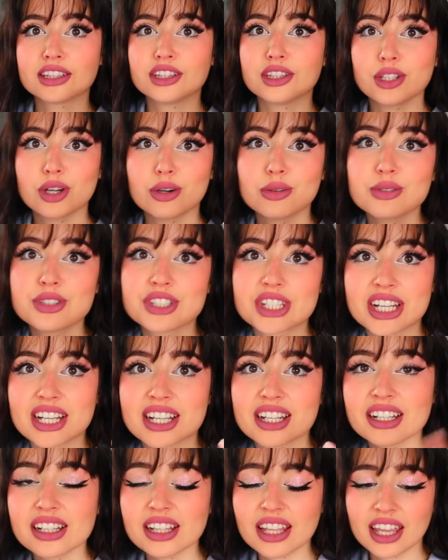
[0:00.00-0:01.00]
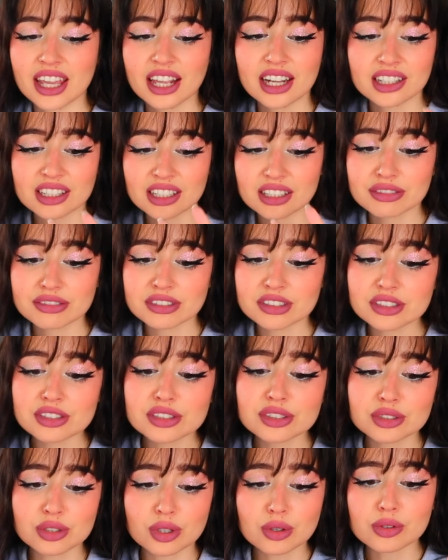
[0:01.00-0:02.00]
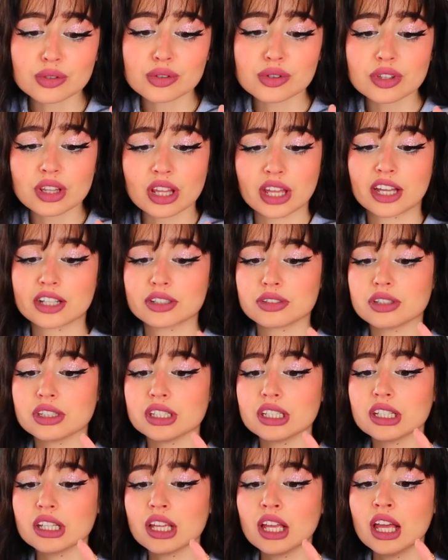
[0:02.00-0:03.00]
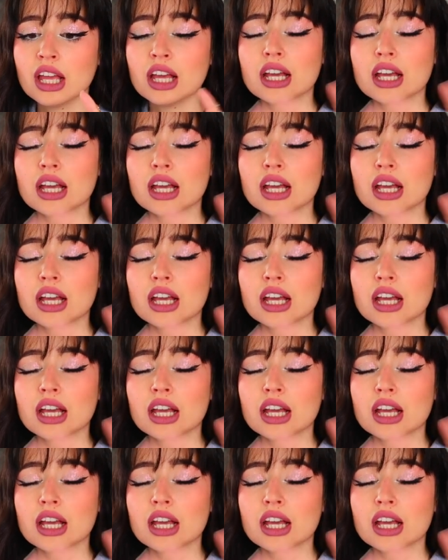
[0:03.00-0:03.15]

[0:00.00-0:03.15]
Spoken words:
no gel, and it feels so good actually,